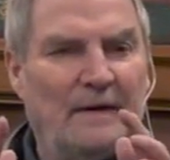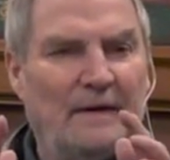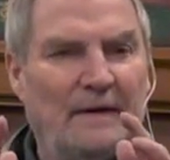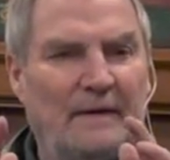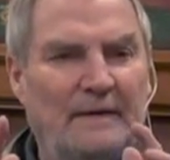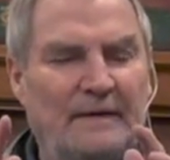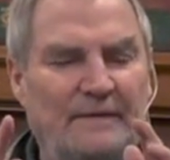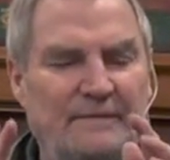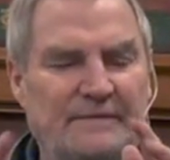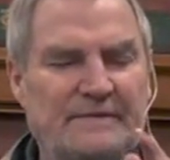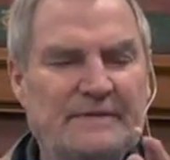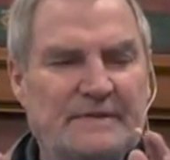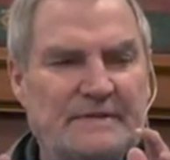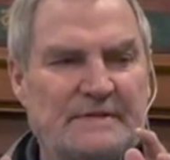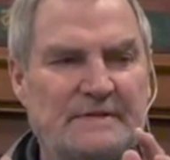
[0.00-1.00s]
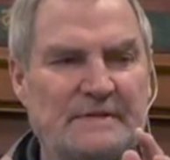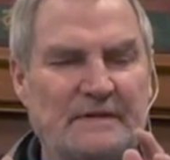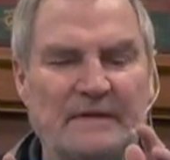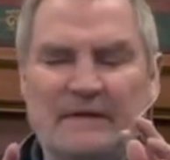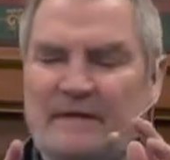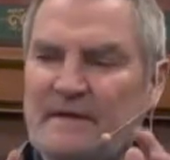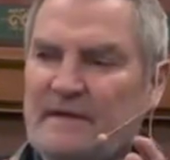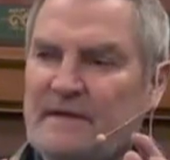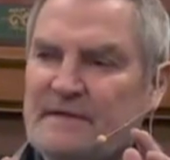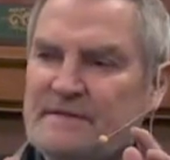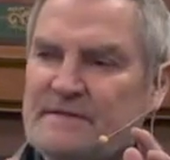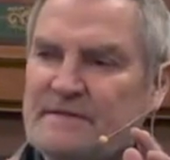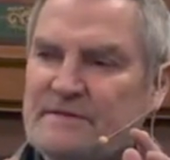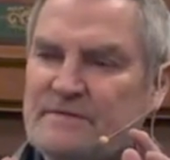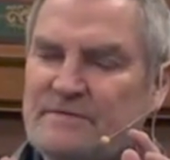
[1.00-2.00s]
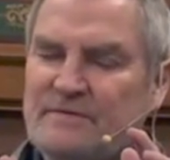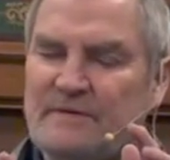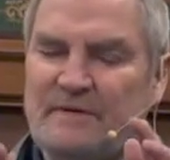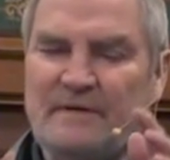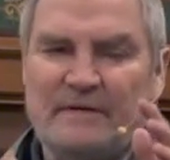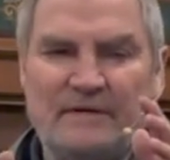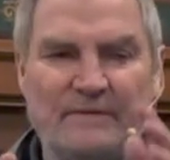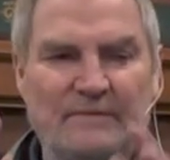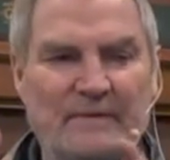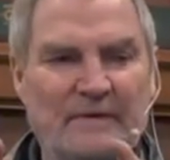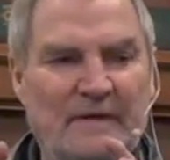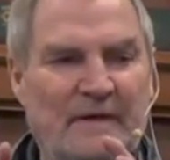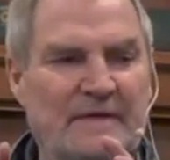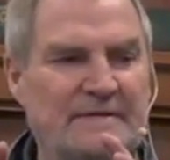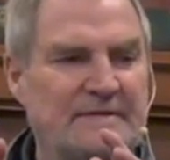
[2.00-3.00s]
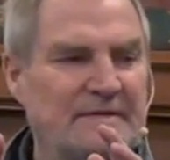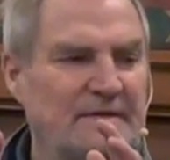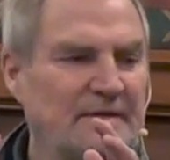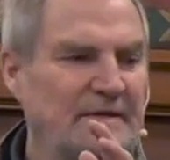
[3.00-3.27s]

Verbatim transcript: and he was just leaning against a tree, and he realized